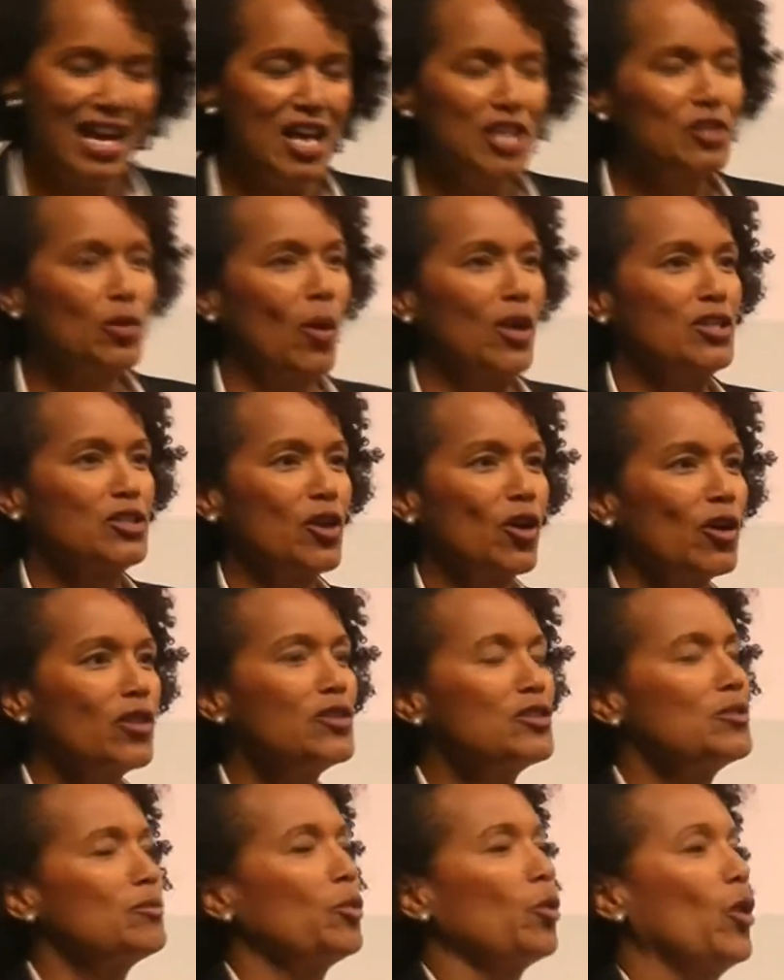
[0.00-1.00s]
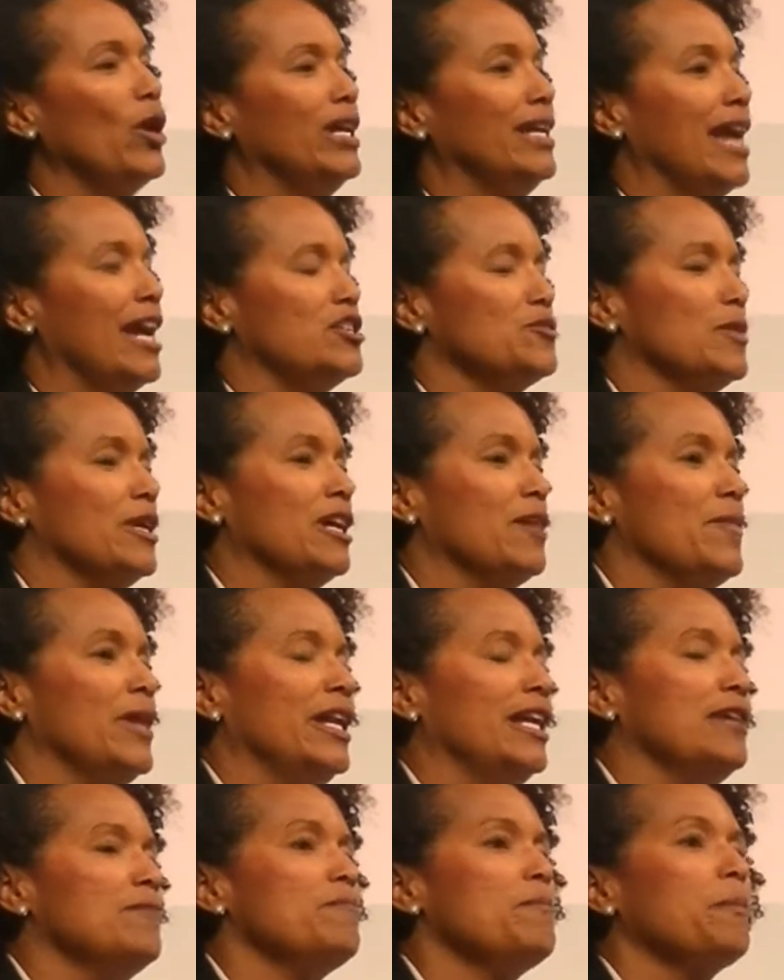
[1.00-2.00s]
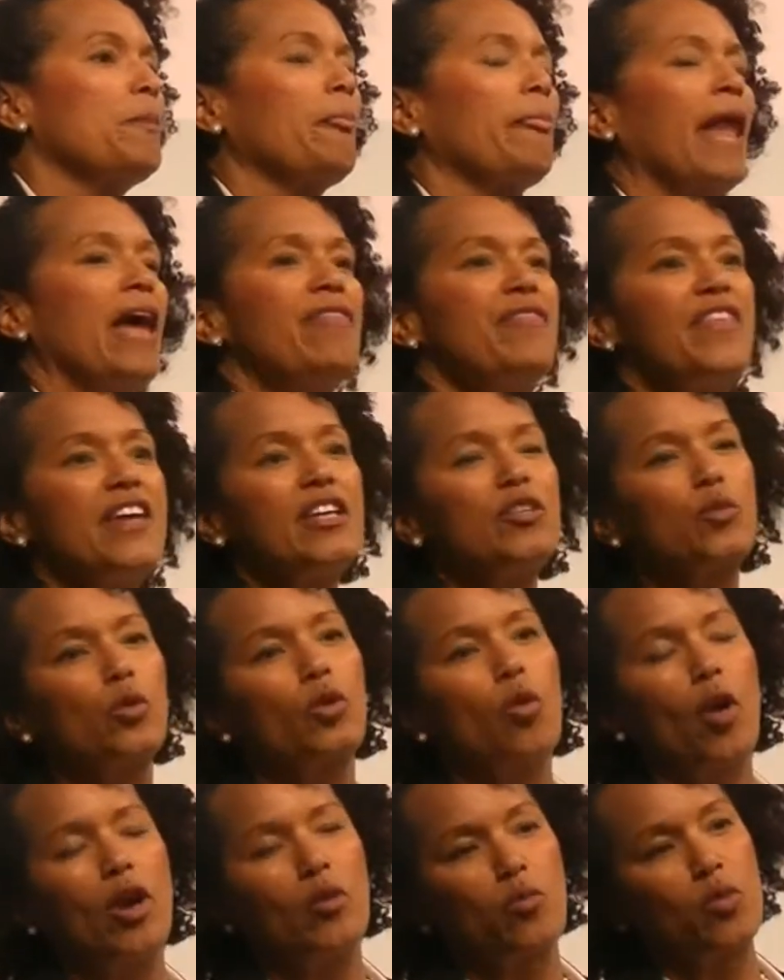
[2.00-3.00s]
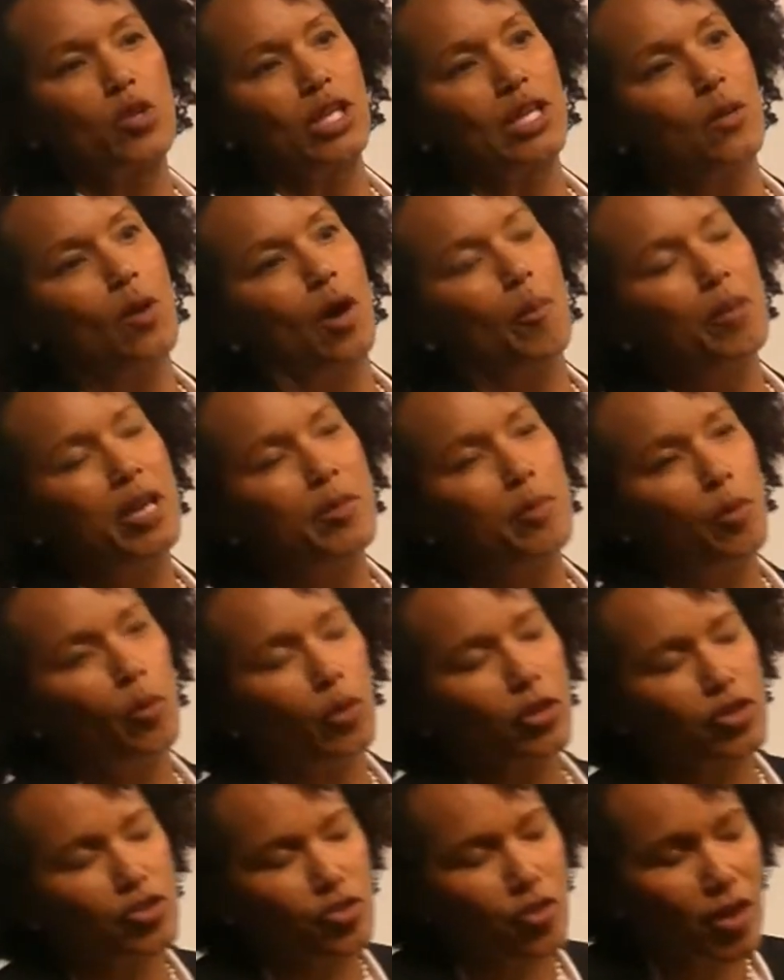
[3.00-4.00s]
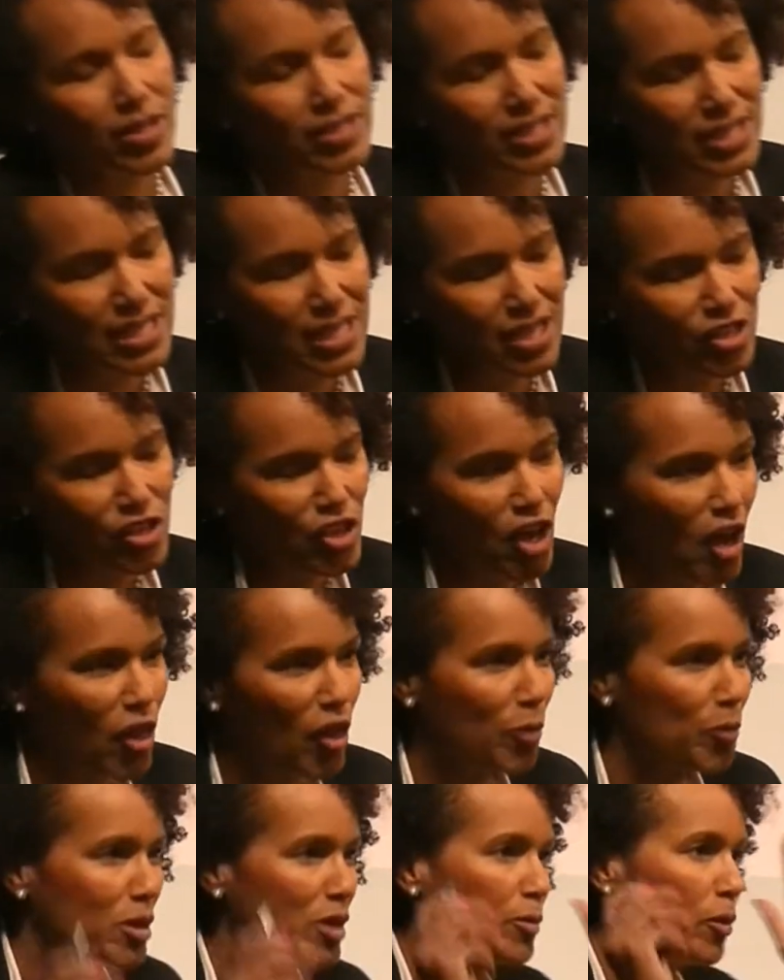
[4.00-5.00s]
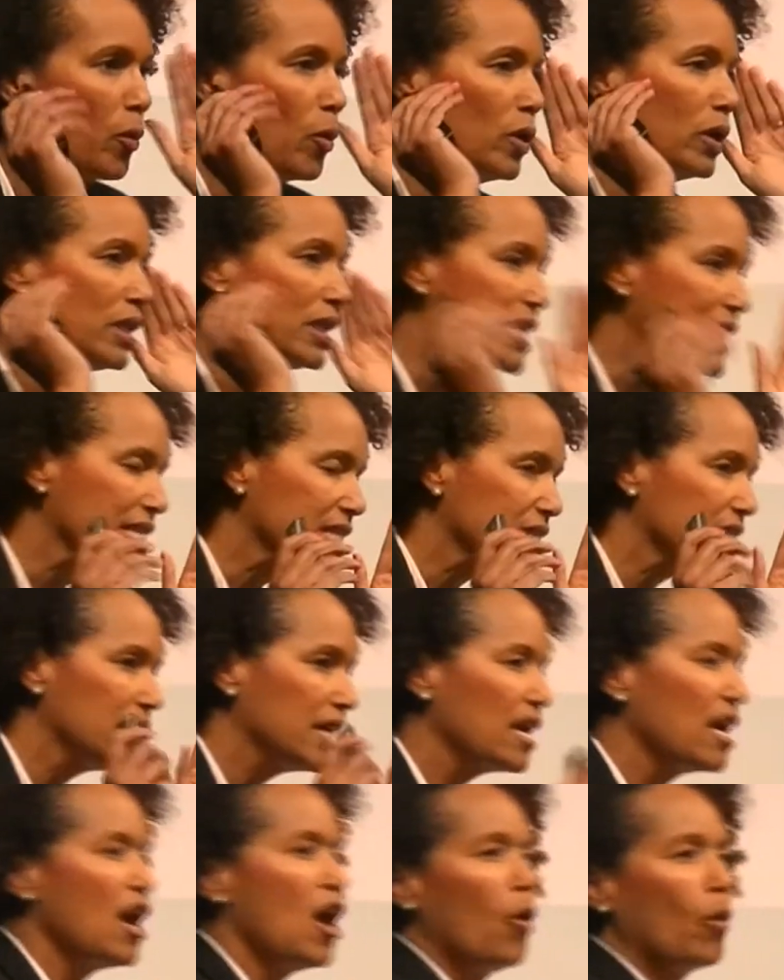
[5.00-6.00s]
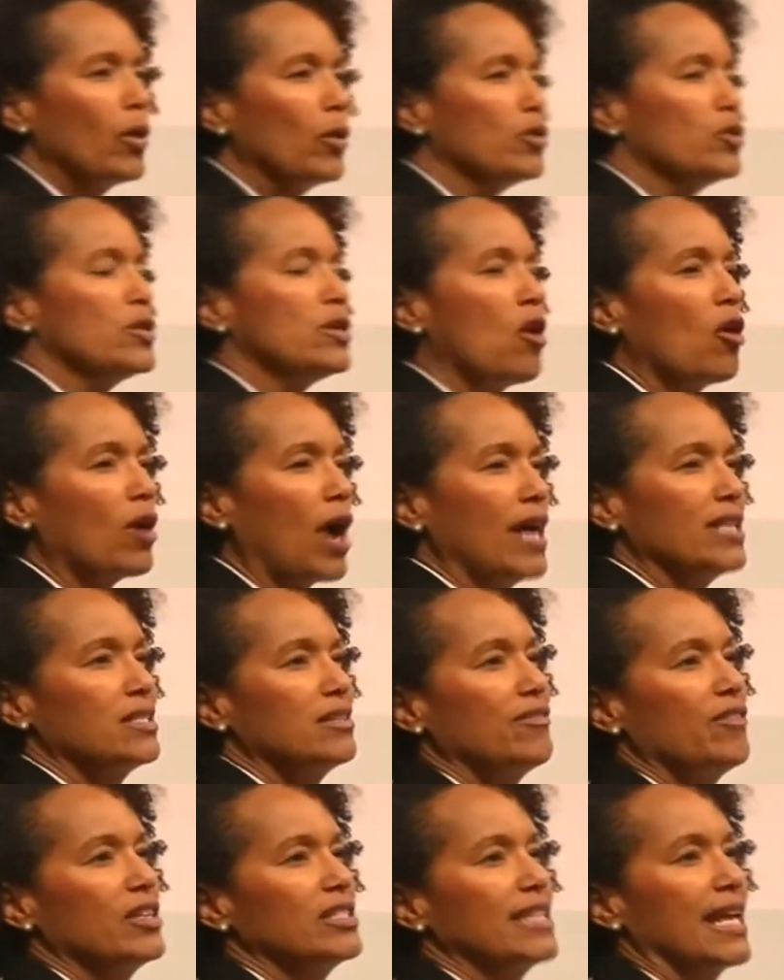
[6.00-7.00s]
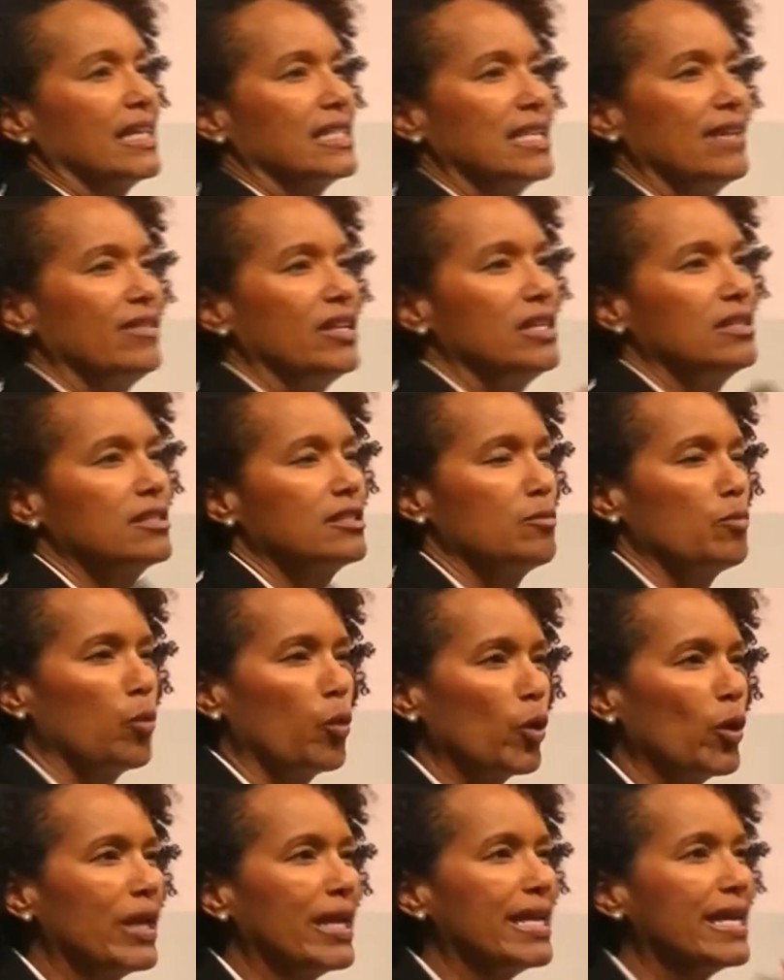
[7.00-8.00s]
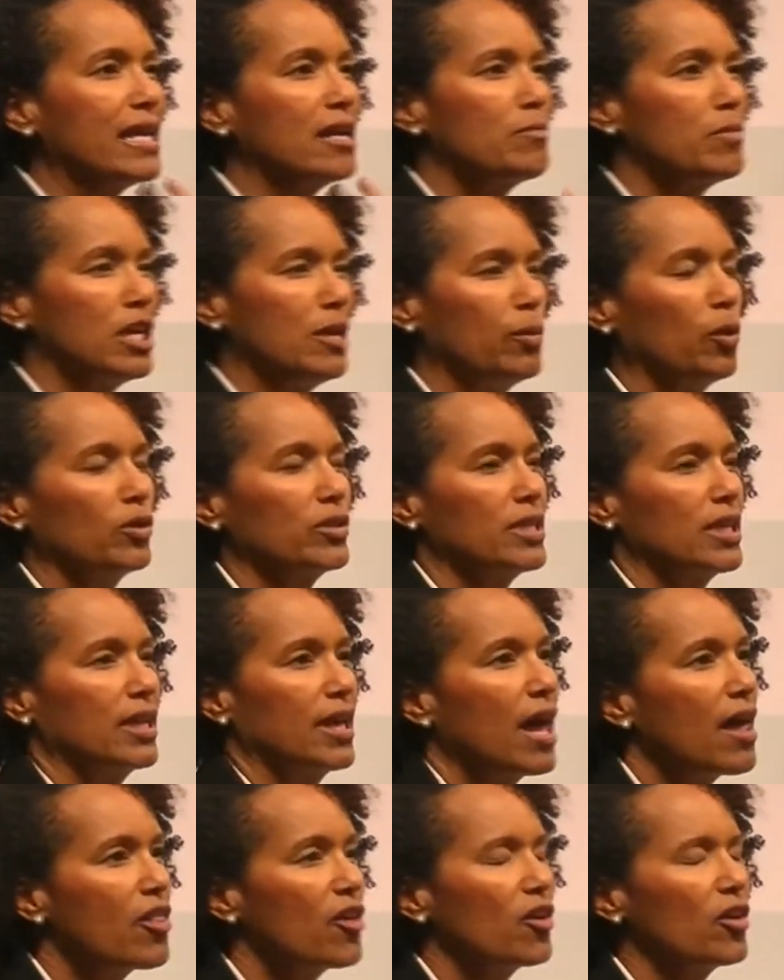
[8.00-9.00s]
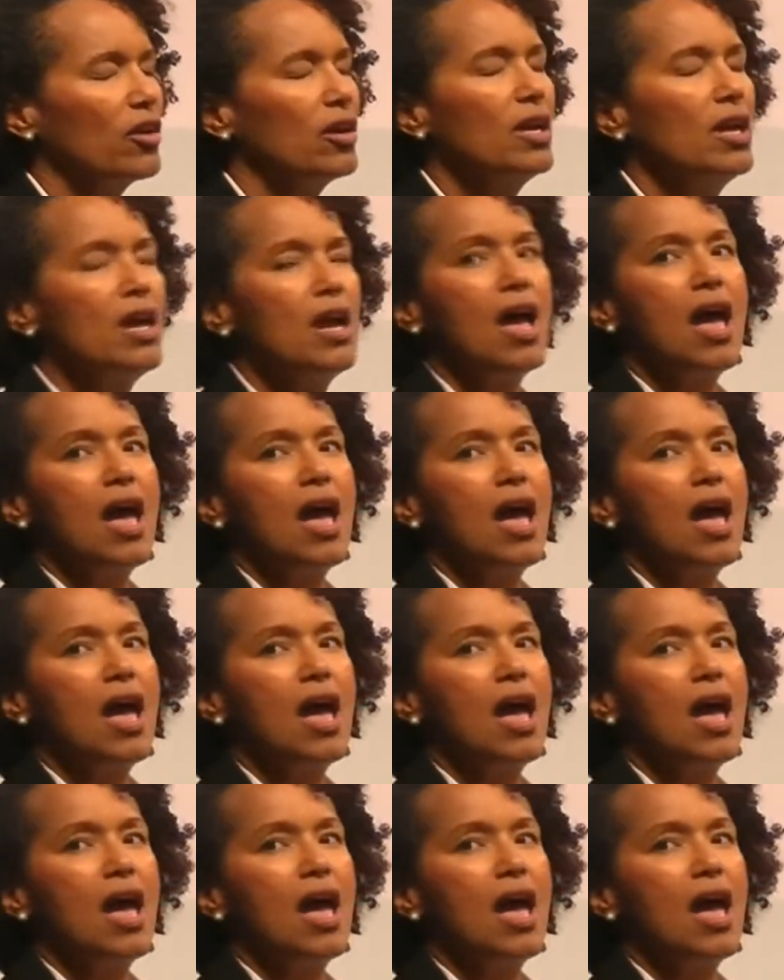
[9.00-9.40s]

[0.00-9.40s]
So I started this employee engagement committee, and things were going really well. People were trusting each other. People were listening. We were doing all kinds of fun activities to bring people together.